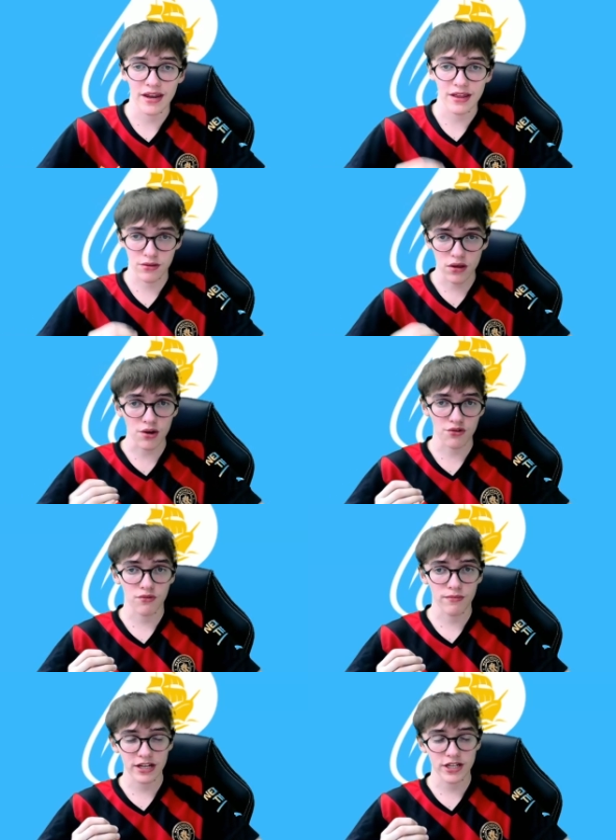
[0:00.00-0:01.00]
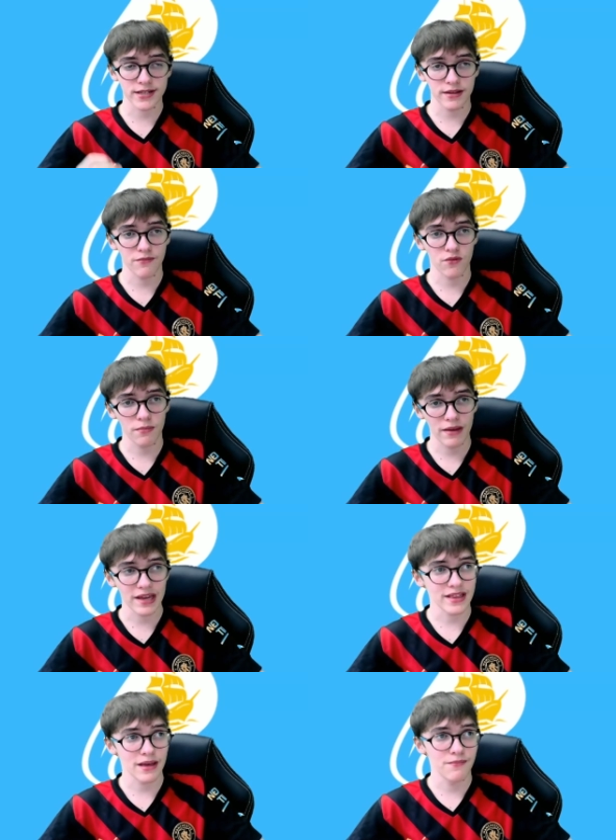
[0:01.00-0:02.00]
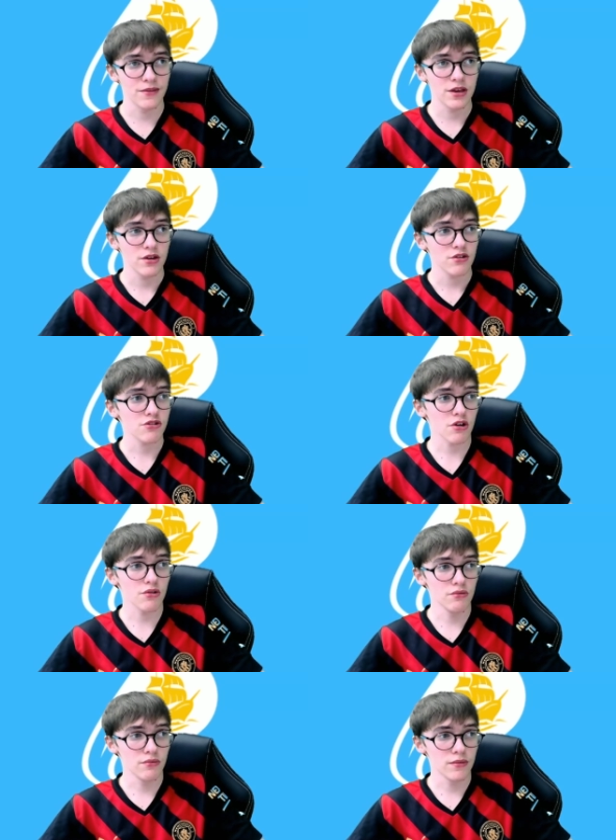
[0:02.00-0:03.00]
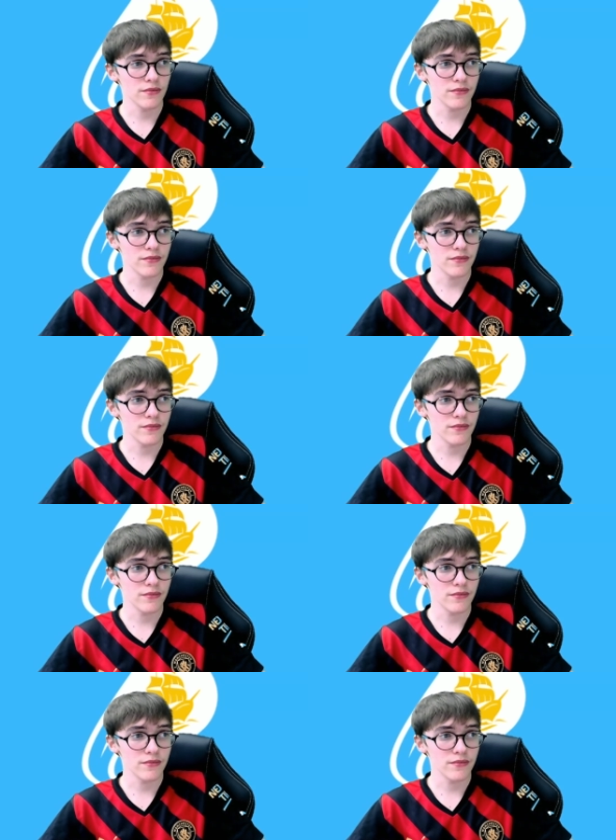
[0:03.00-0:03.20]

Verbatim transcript: and he's lost what makes him, what makes him so